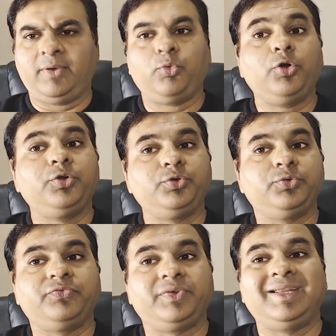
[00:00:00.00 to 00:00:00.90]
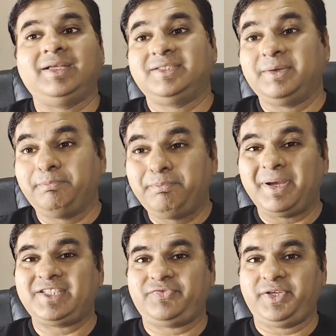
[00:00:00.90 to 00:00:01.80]
and what do you feel is the
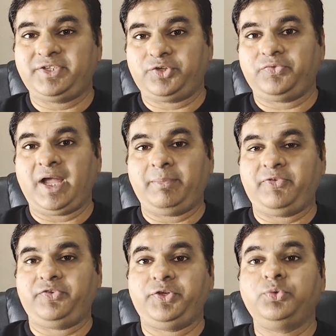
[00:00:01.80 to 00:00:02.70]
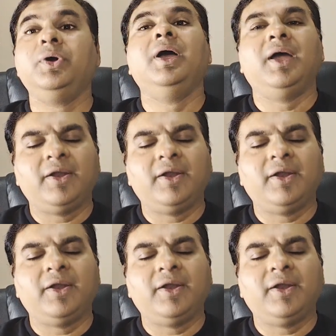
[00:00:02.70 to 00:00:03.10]
best feature of Gamma for you